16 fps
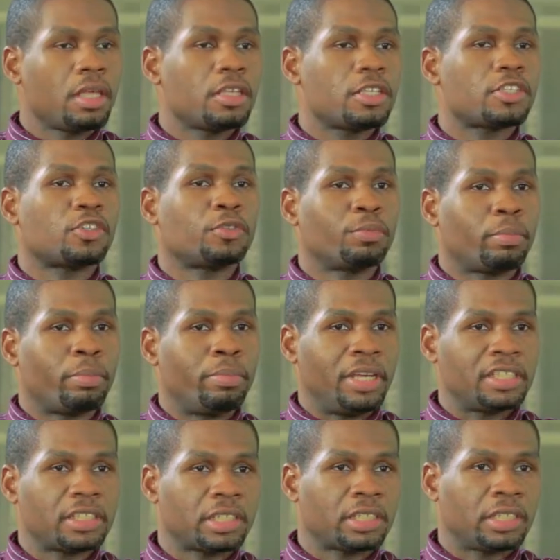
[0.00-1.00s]
So
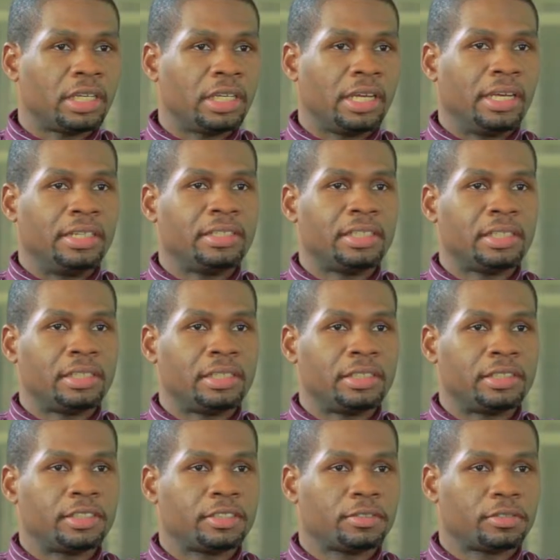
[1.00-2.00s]
basically, it
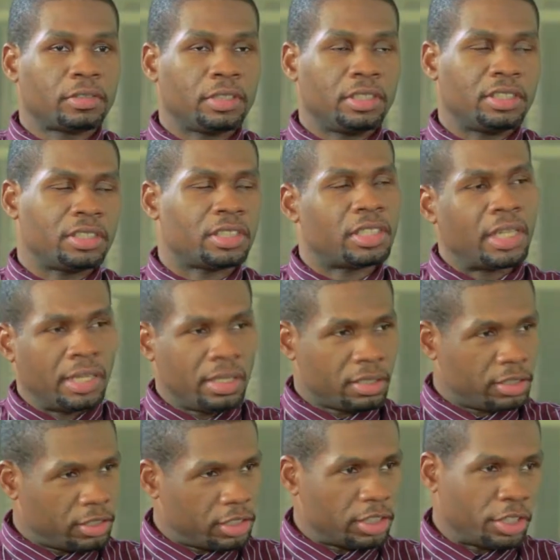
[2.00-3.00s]
is like
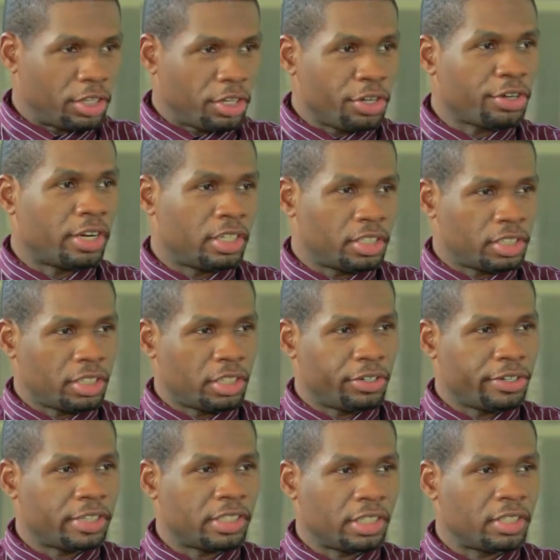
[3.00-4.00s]
a
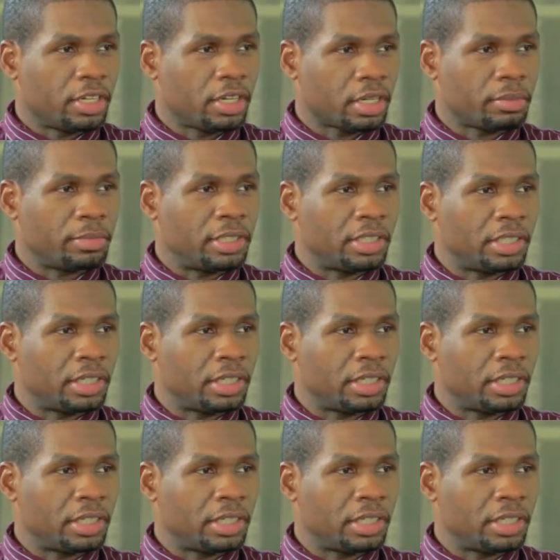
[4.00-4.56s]
security document.